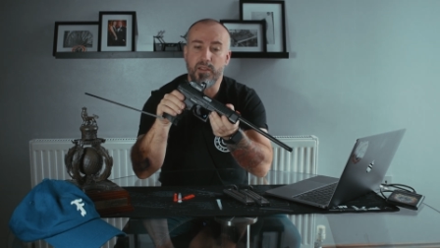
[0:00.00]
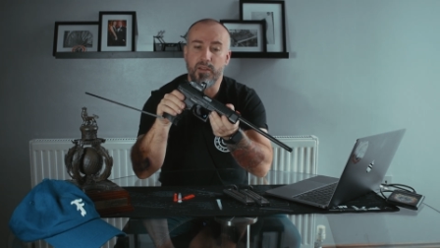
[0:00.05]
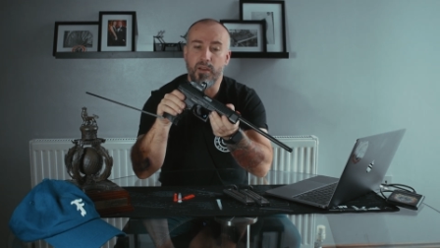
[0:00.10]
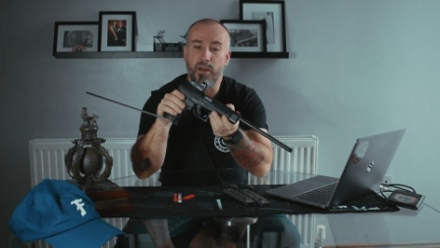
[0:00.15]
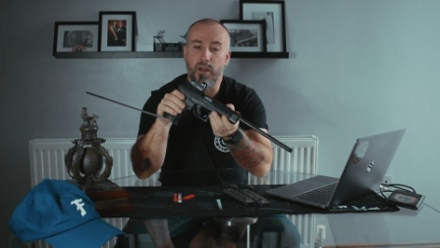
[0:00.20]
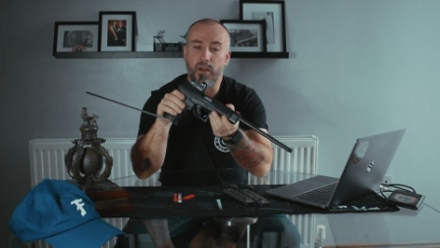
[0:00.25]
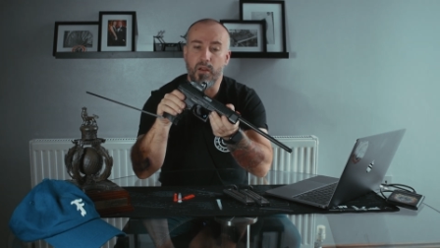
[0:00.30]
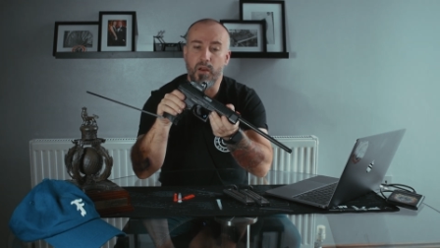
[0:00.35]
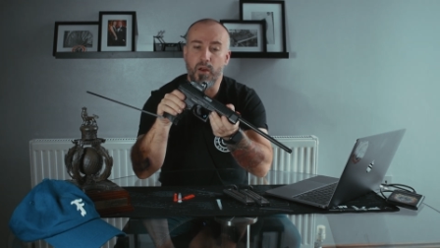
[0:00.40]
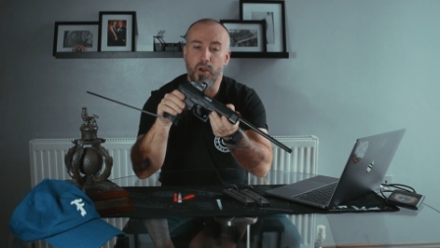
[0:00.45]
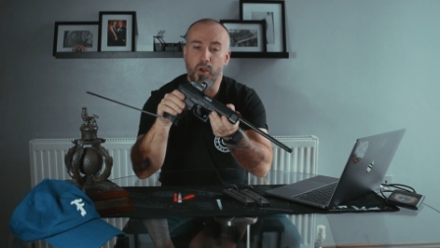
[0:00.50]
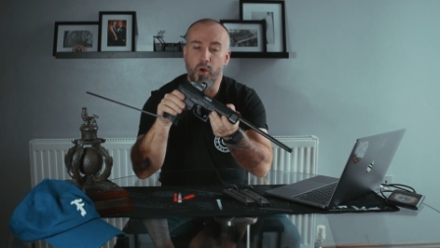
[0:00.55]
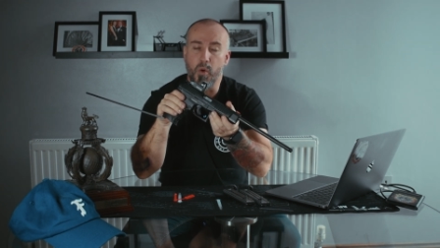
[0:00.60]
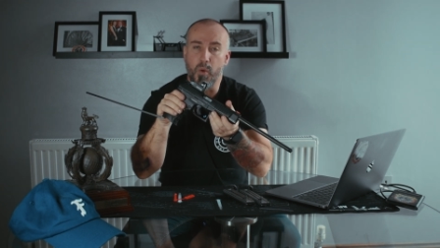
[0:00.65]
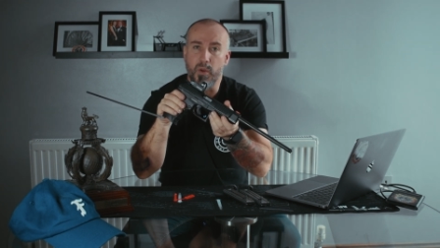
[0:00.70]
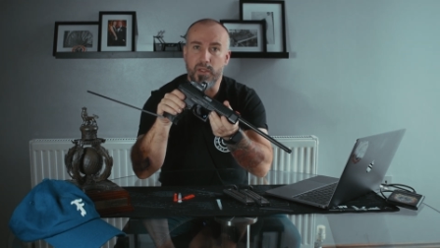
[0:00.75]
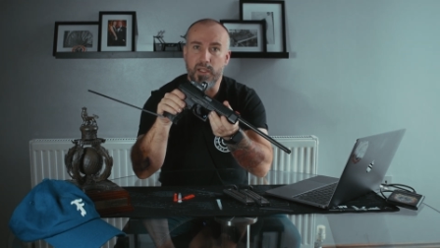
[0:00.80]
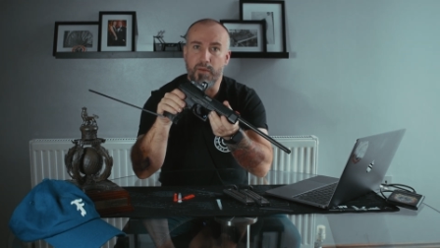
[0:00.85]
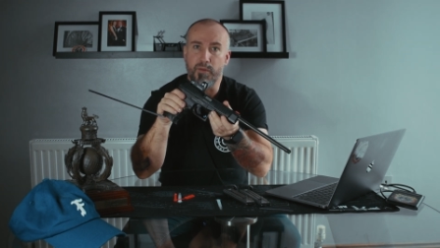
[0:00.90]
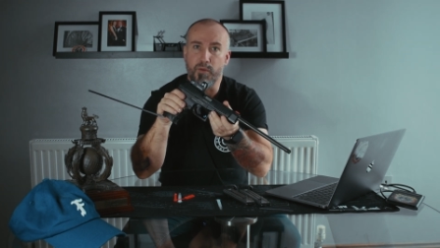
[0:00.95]
and I'll
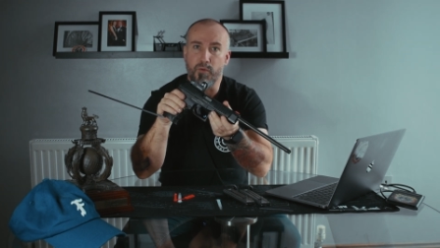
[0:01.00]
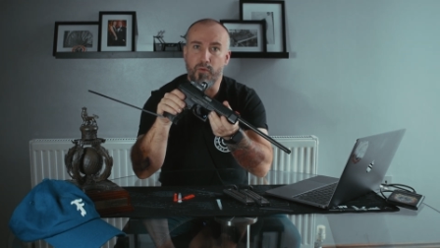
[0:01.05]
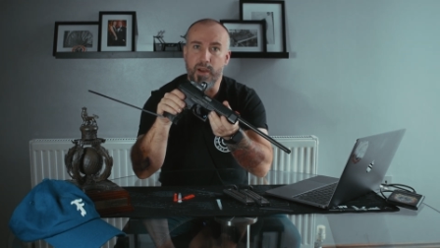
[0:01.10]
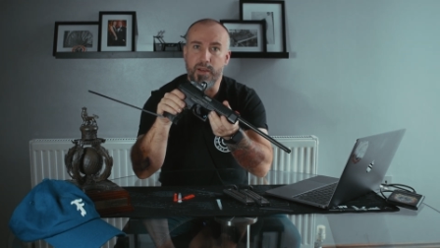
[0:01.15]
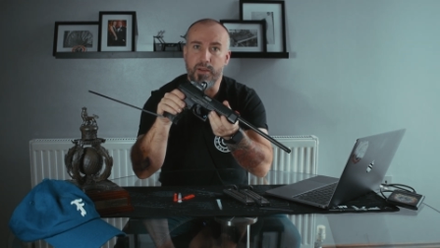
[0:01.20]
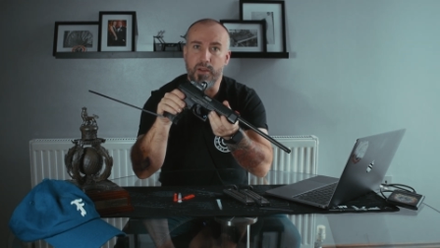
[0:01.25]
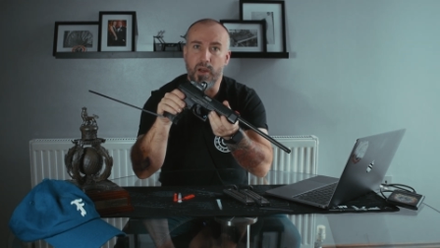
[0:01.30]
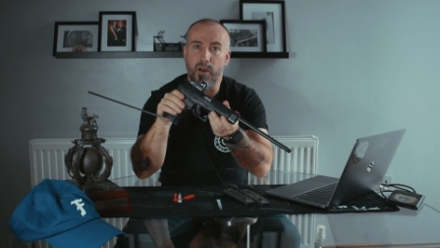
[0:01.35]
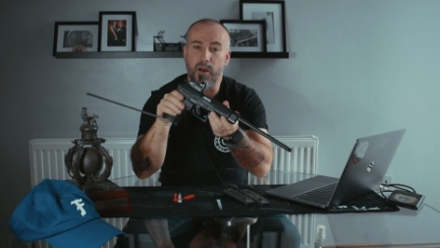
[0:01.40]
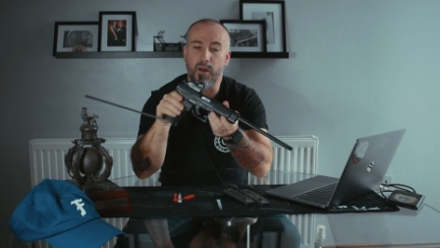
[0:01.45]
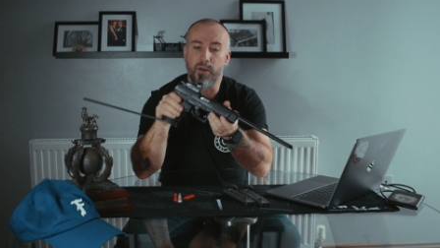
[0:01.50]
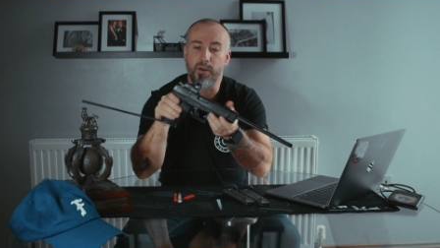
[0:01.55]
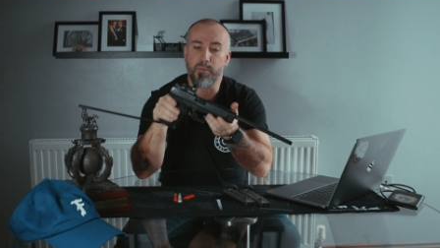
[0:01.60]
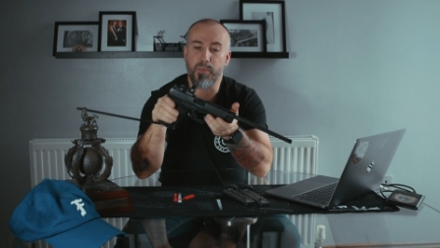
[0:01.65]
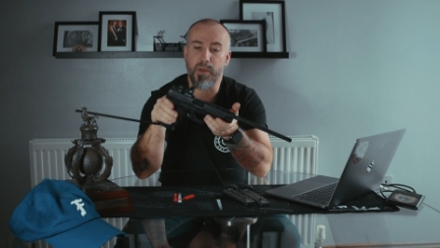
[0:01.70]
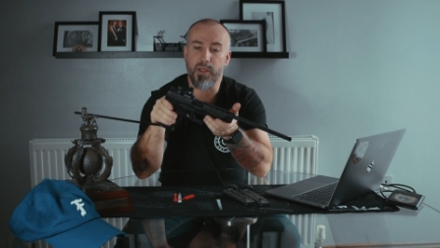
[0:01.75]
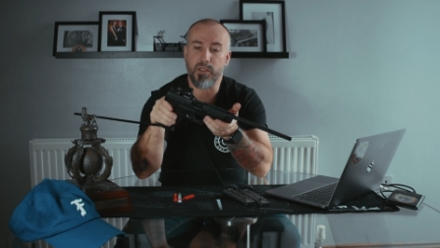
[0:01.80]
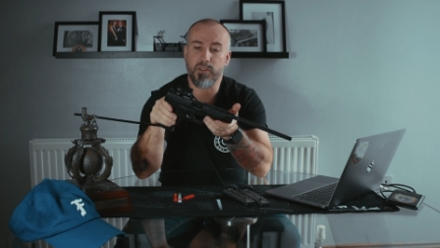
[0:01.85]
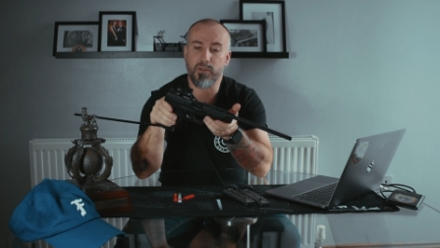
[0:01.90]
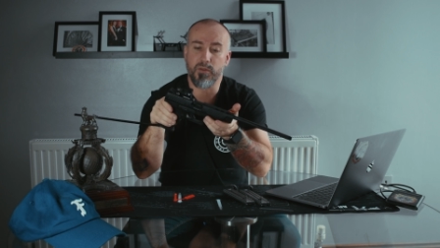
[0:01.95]
always have a red dot on a
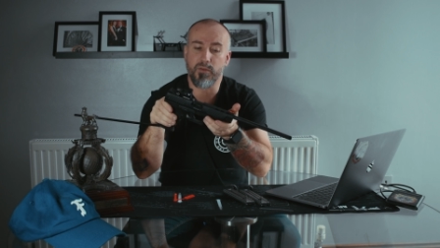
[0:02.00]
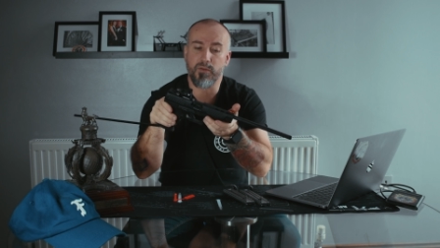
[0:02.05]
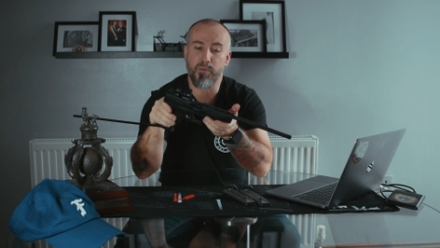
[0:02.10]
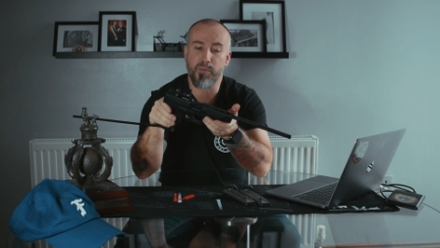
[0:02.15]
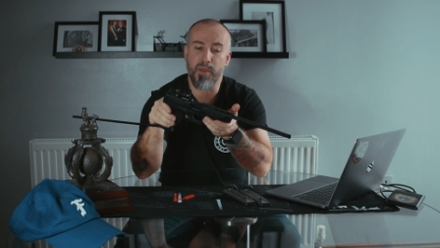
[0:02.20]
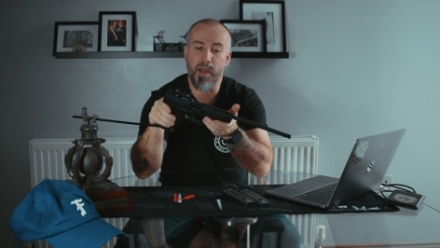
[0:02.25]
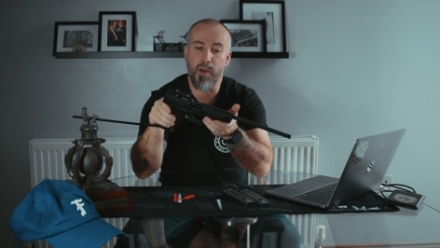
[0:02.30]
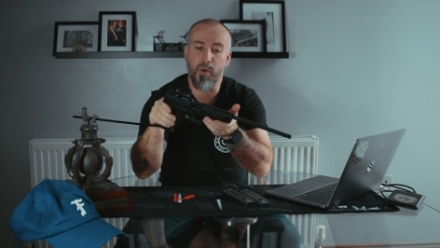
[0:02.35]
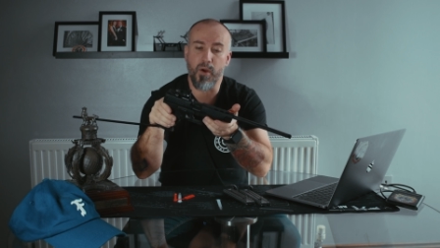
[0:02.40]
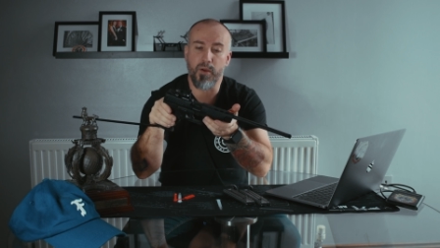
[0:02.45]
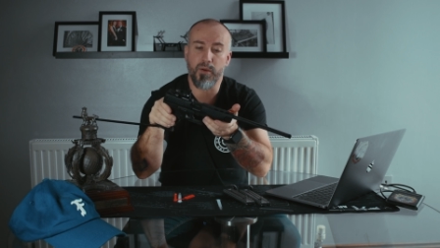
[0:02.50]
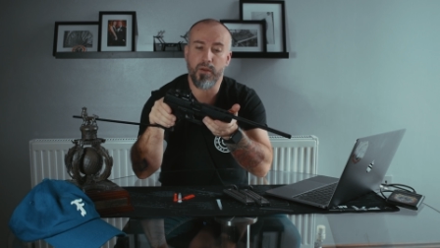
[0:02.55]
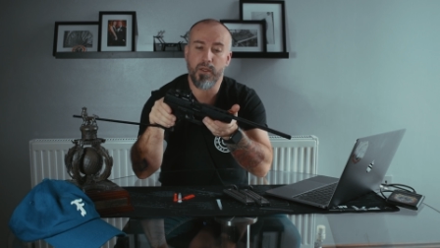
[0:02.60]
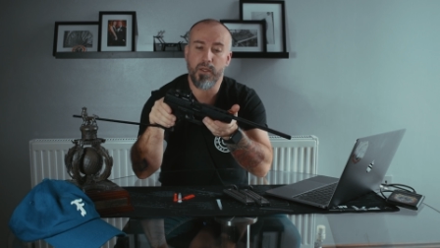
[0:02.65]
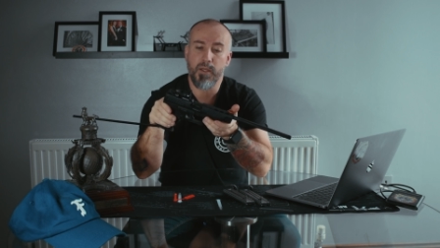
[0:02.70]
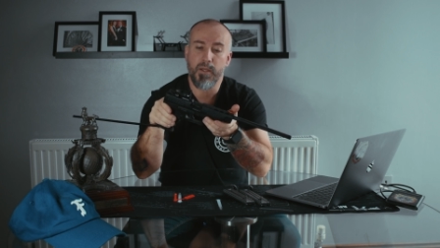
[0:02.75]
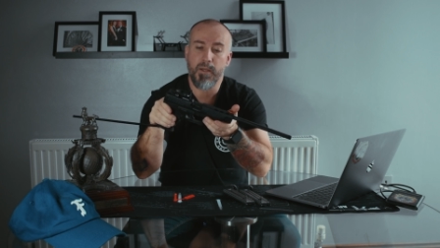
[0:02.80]
pistol from now on.